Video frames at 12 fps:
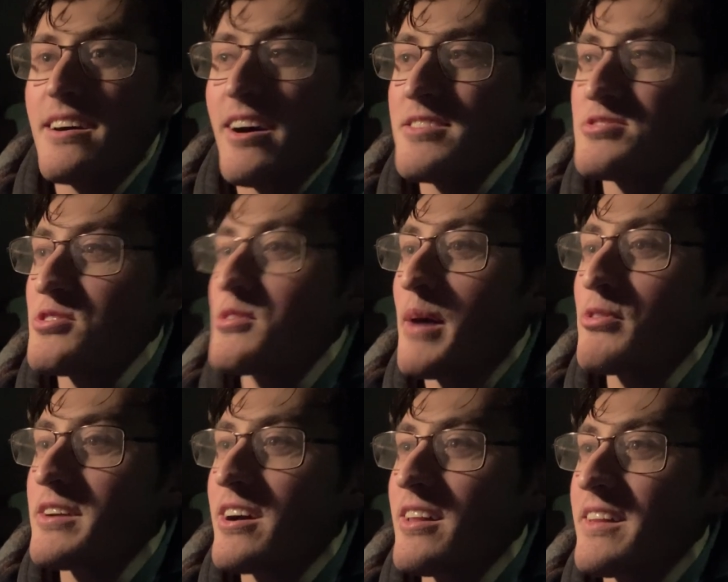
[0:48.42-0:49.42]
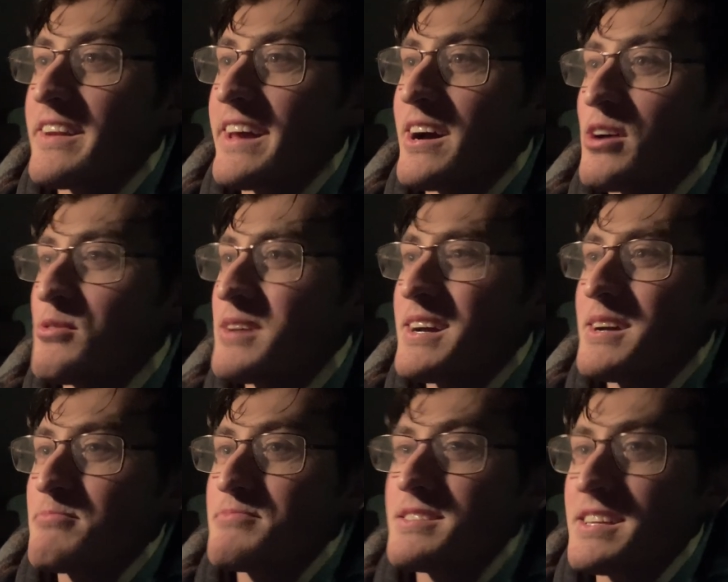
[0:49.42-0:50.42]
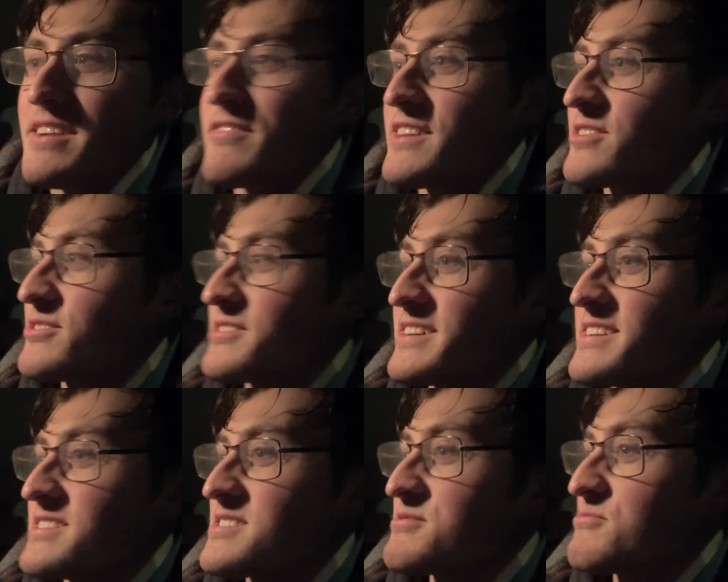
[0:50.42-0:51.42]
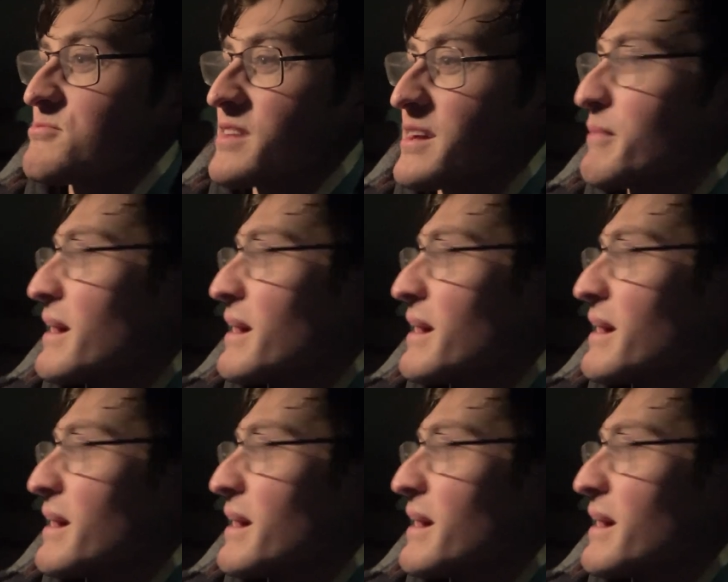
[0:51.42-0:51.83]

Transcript: also, I'm going to call it now, Steve Littlewood is William